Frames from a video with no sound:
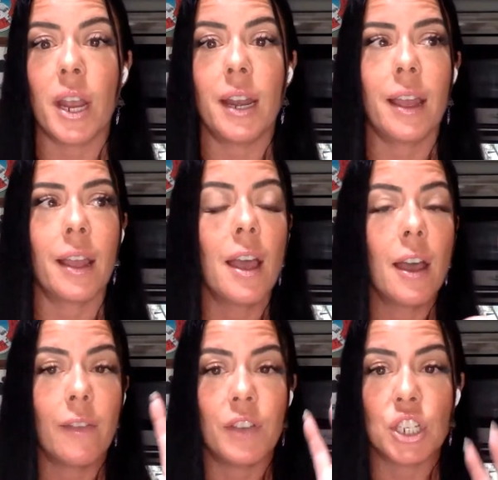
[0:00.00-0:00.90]
creating
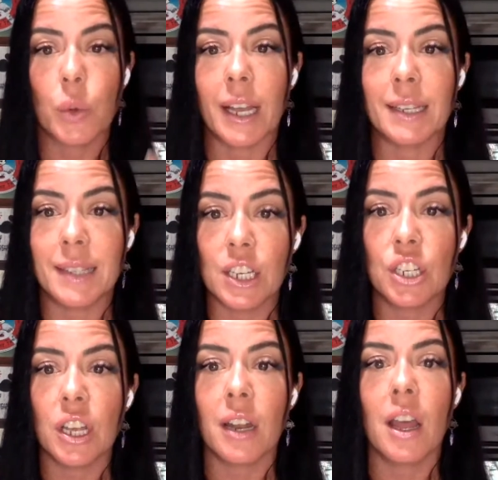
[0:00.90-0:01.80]
a
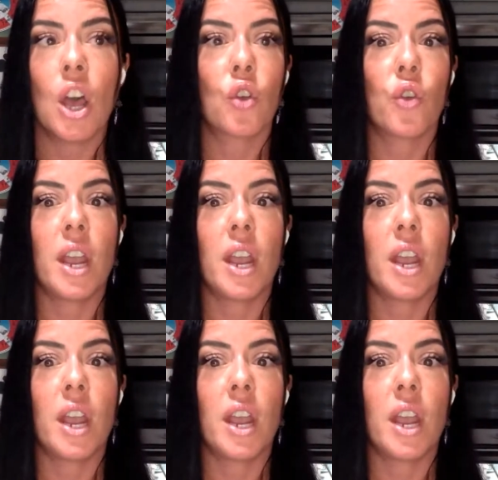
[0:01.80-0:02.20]
visualization,